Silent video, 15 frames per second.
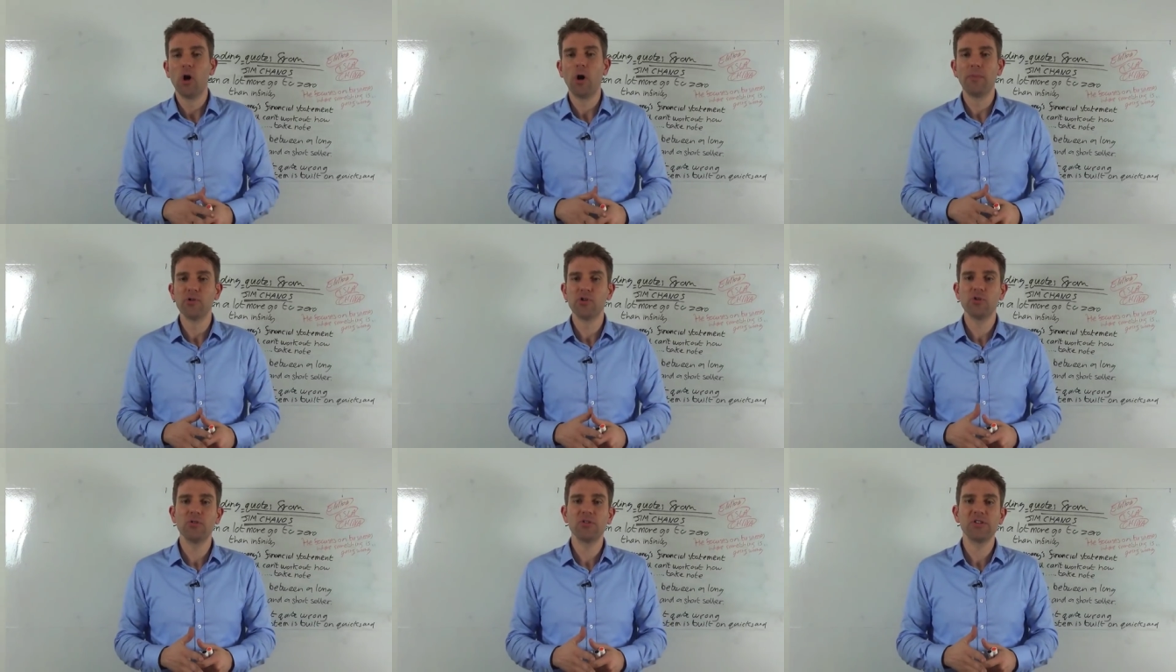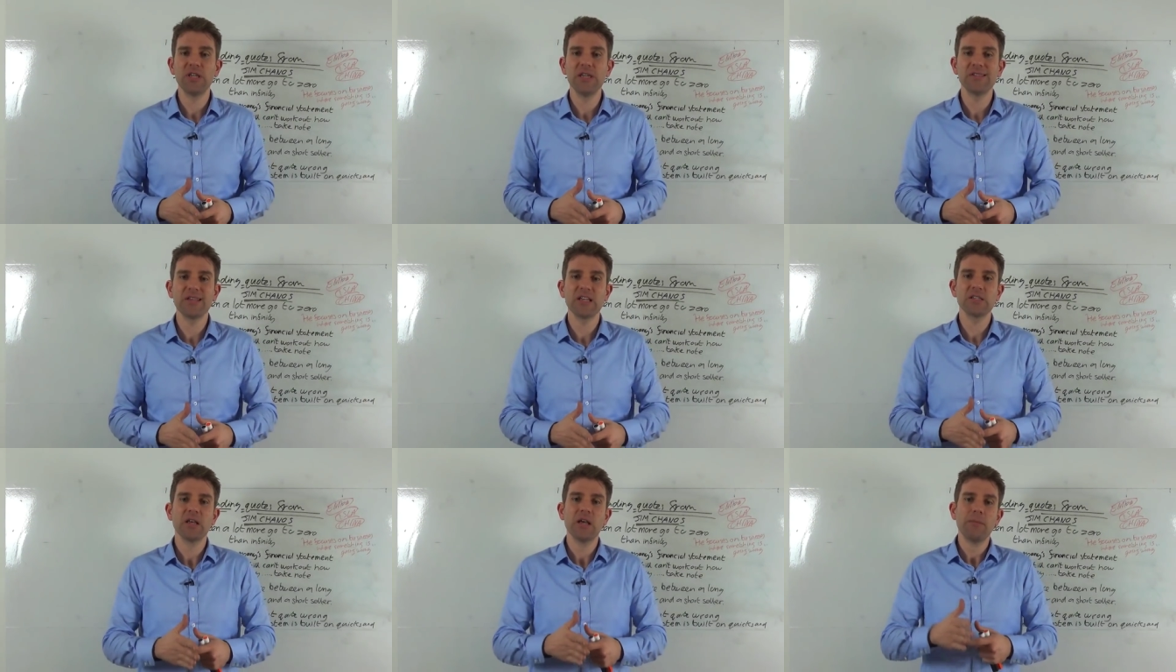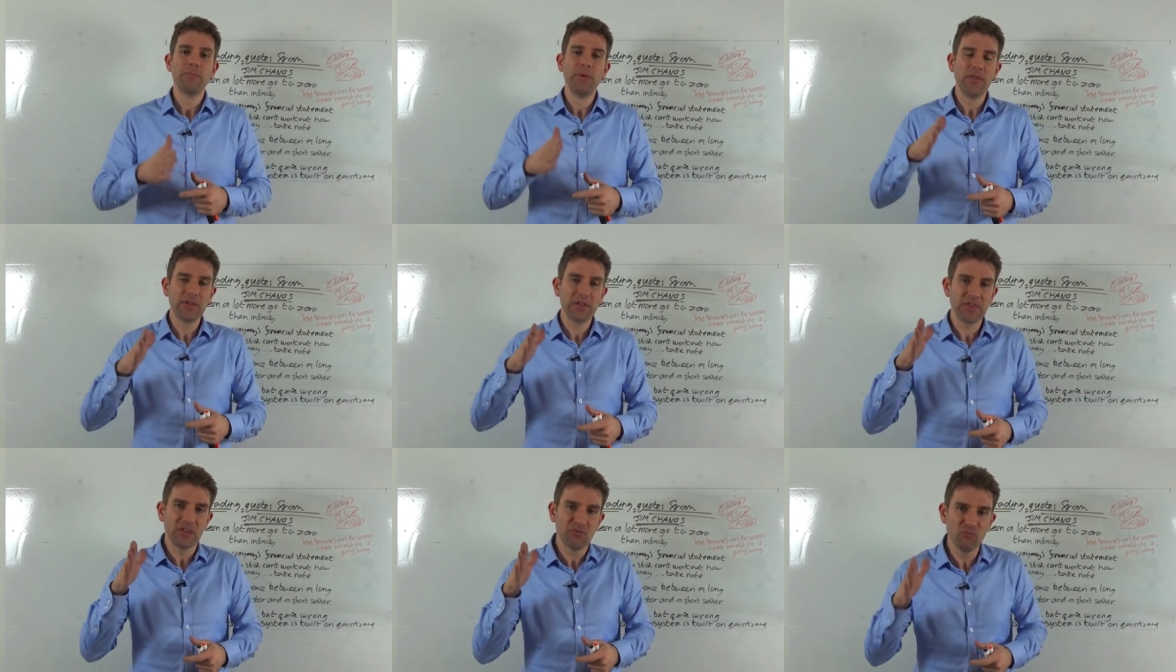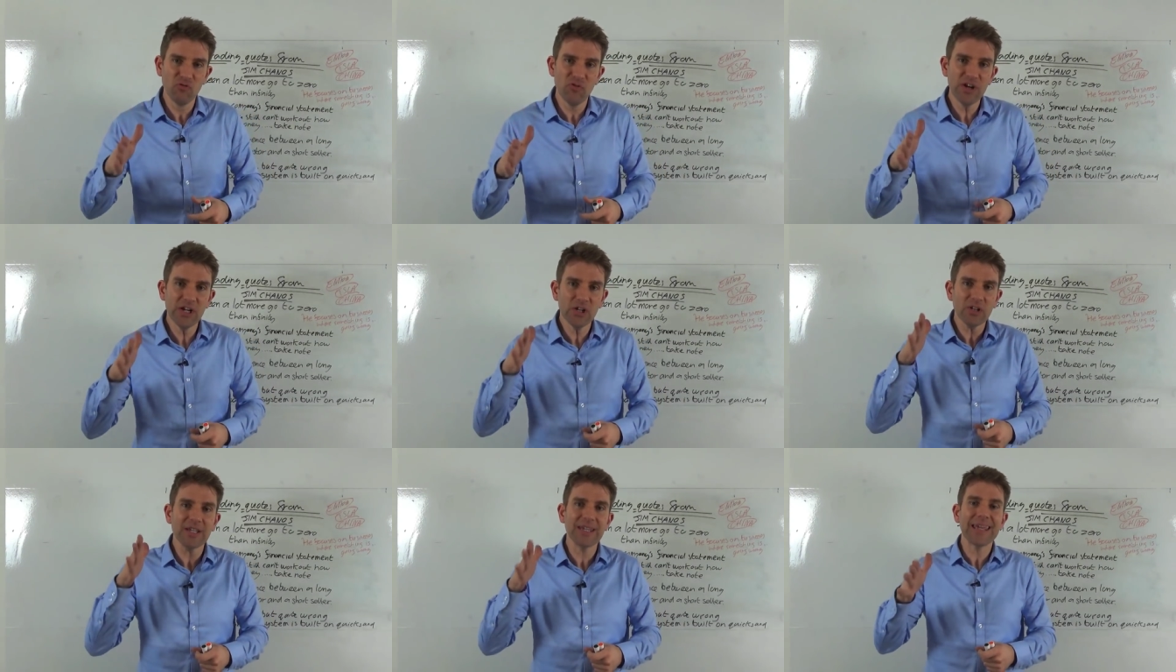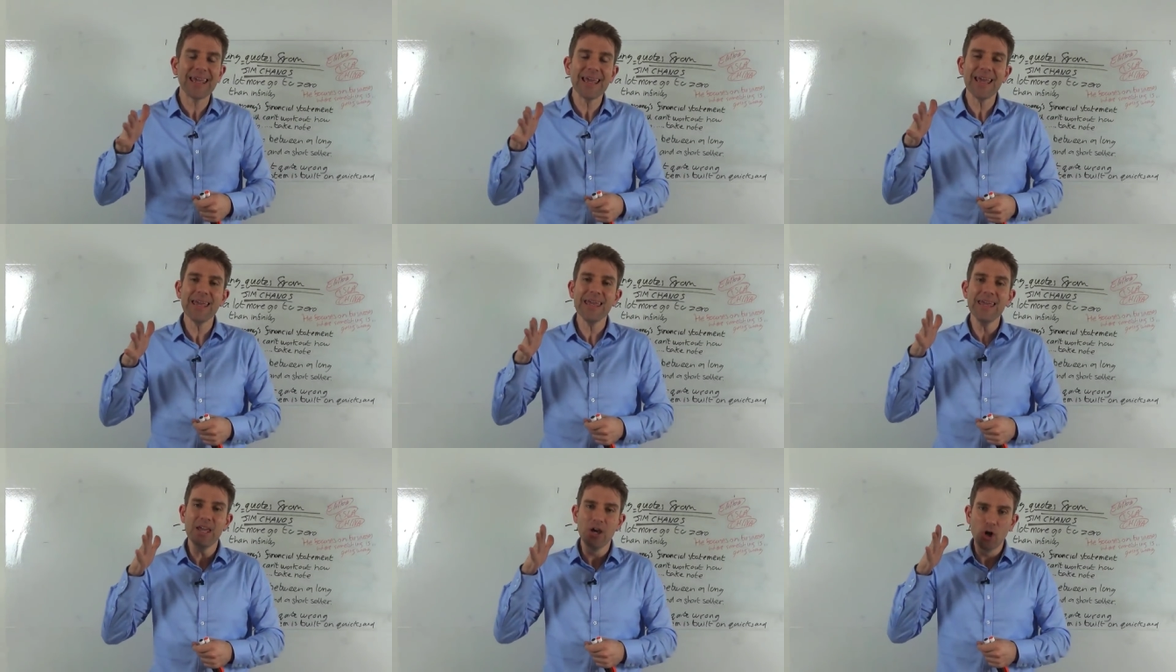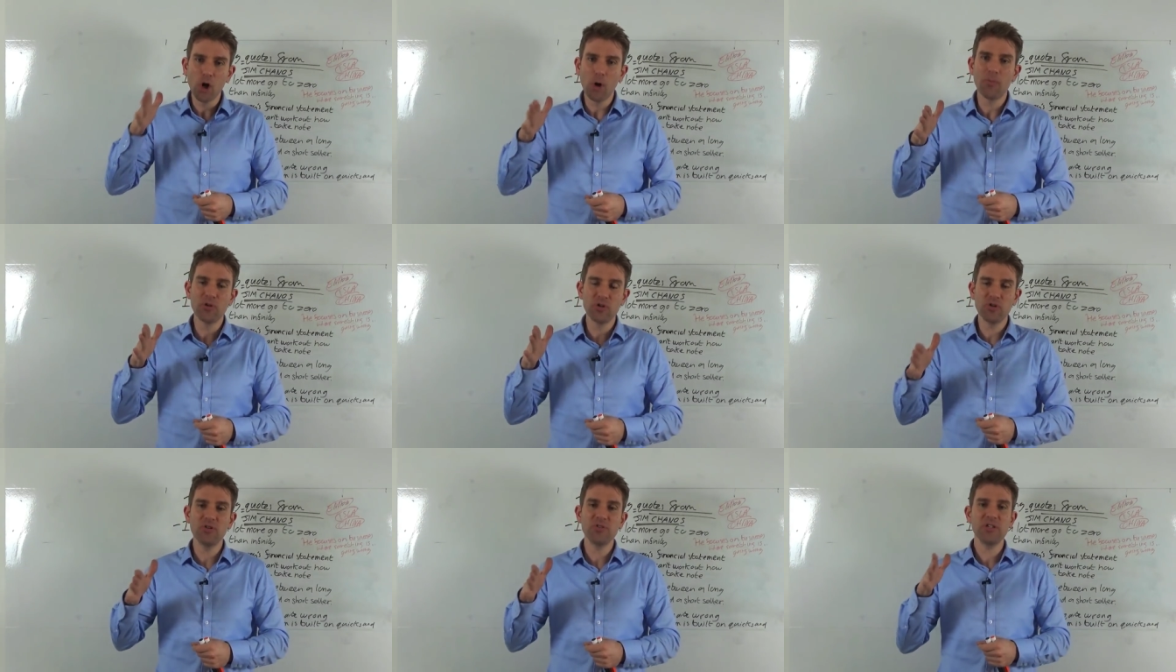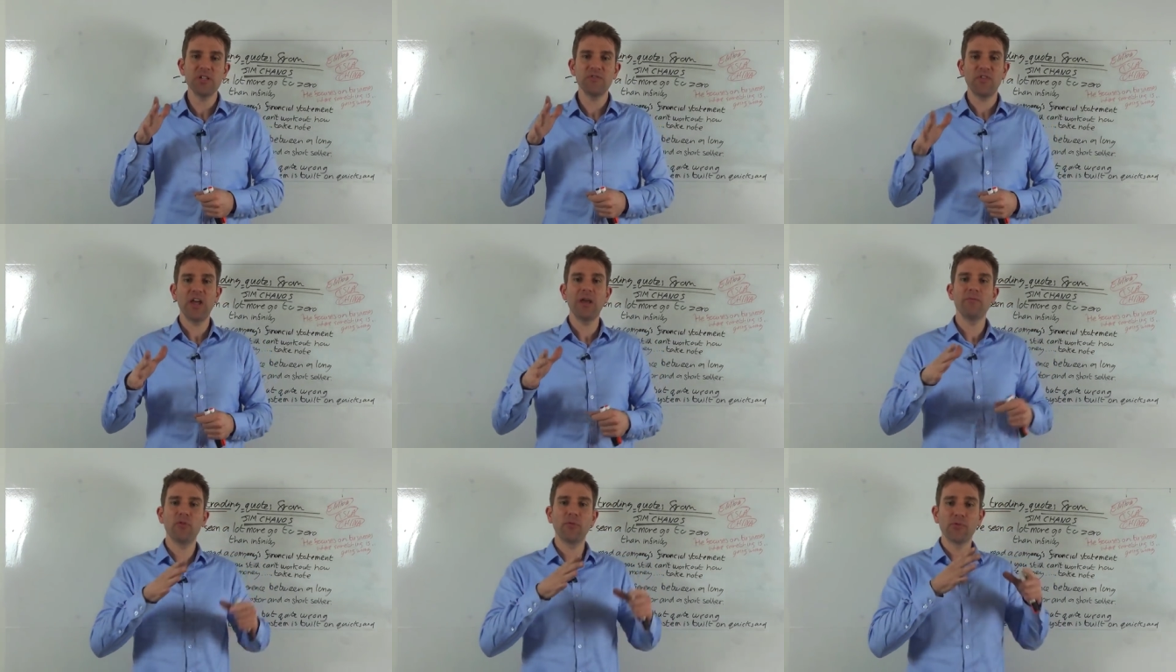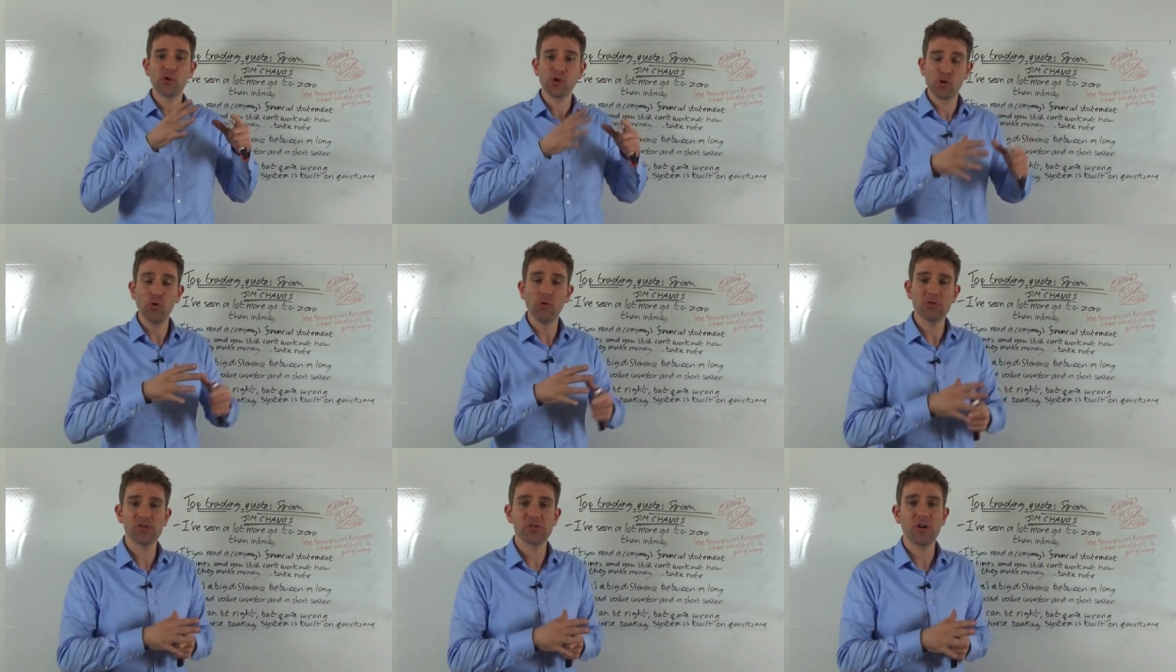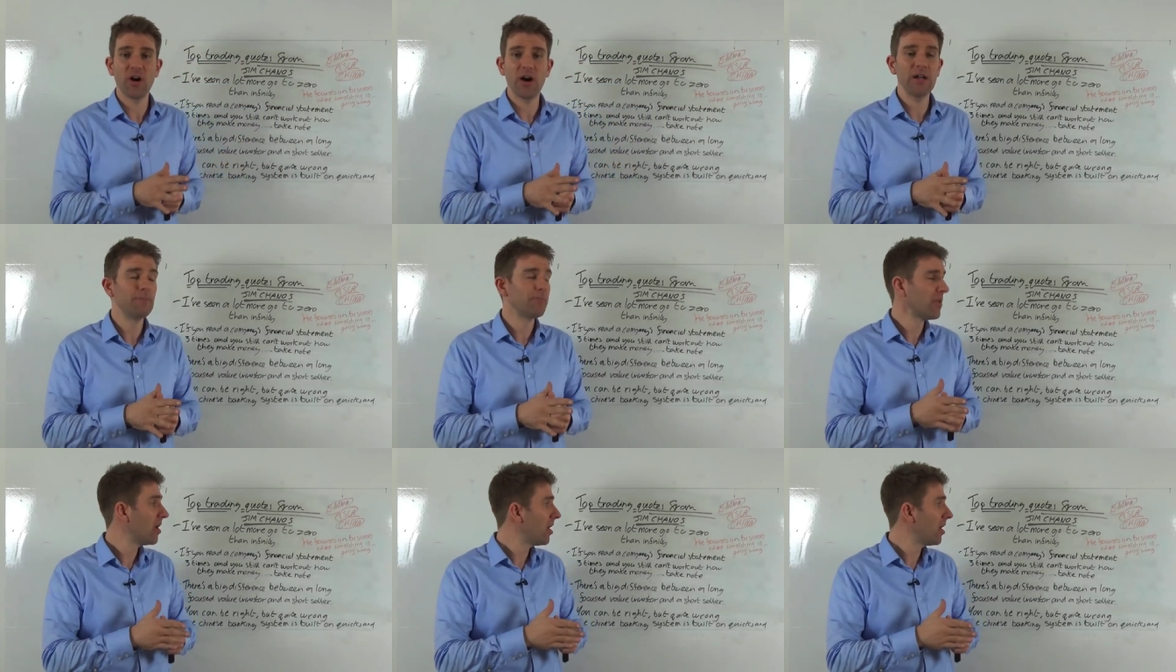opportunity. He says, but the real key opportunities for him from the short side